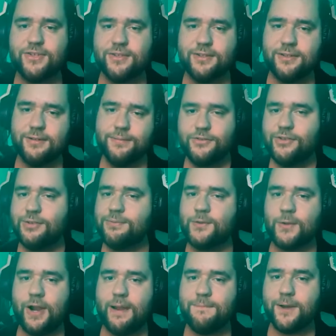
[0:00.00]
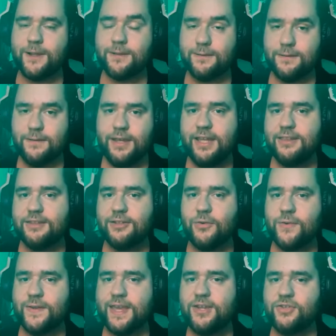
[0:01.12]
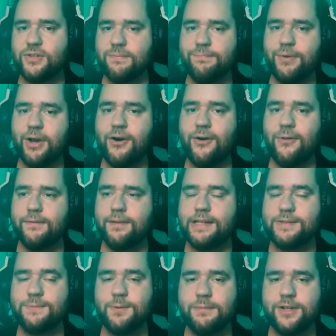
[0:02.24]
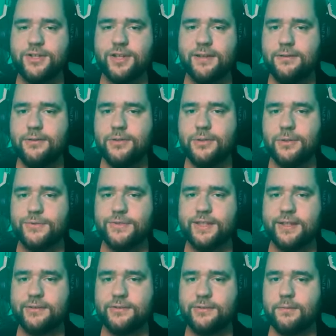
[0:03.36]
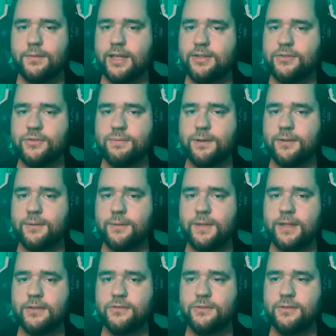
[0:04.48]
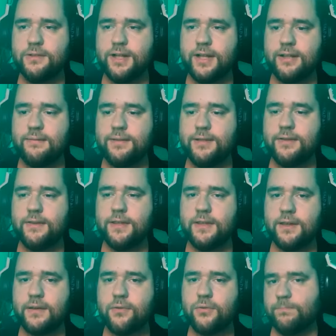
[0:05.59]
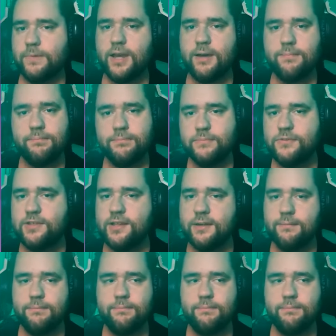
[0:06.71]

the subscribe button, hit the notification bell. That's pretty much it. Do those things and do some other things that I didn't think of. Yeah, see ya.